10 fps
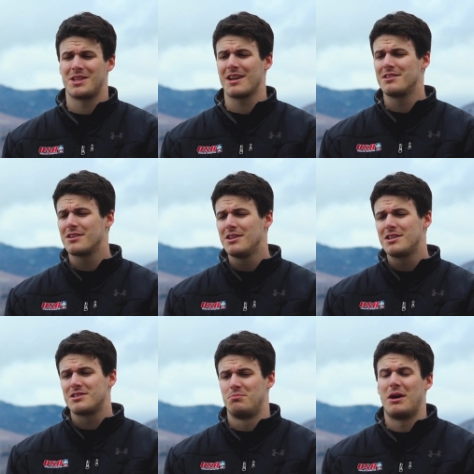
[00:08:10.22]
Technically,
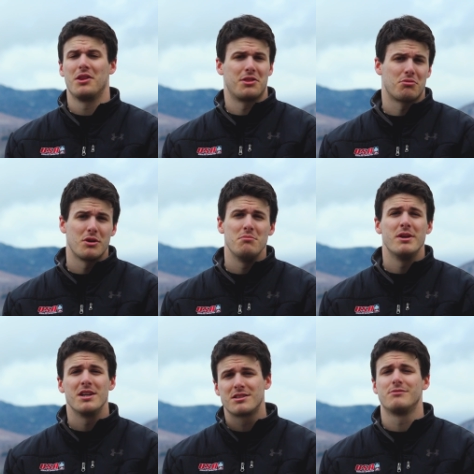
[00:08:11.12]
it's about three
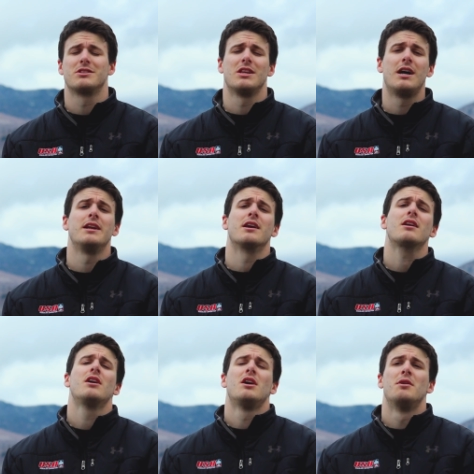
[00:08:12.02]
minutes of sliding.
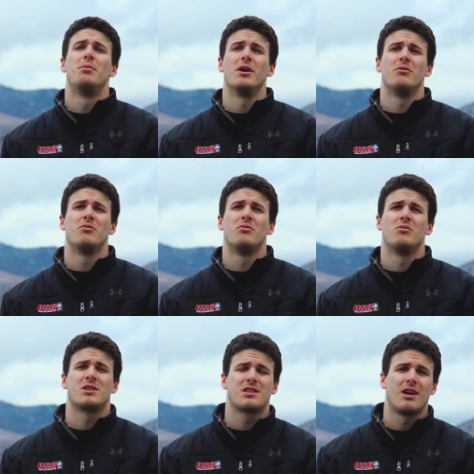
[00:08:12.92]
But
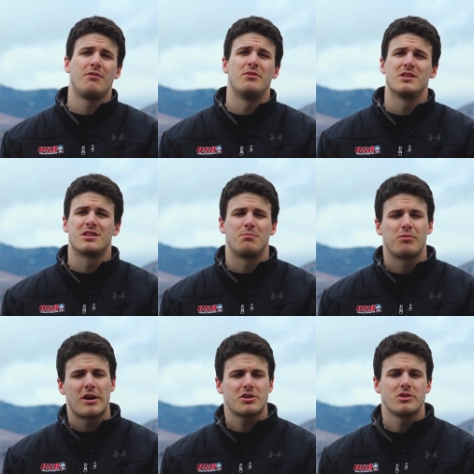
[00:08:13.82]
what's tough is the
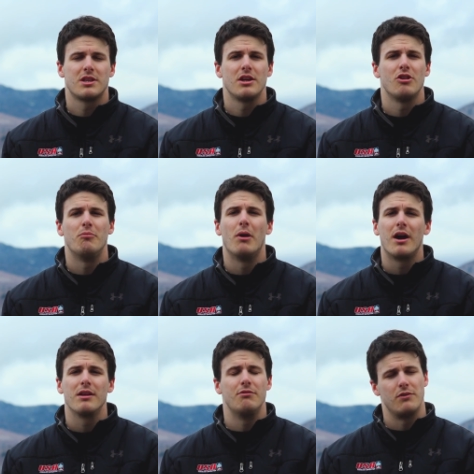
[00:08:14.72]
pressures that your
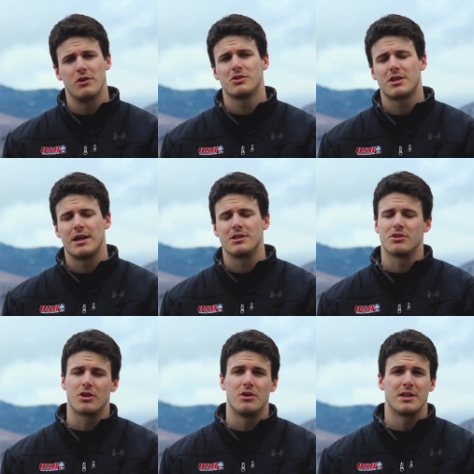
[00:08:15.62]
body feels as
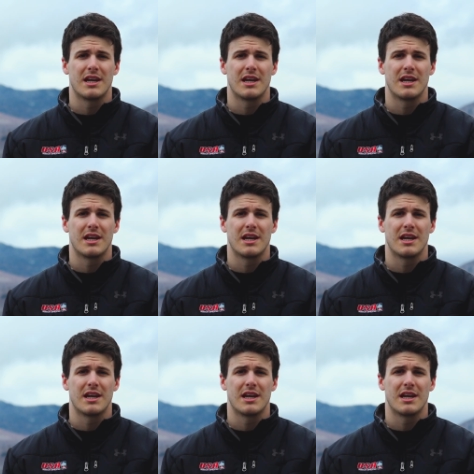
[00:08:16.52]
you're going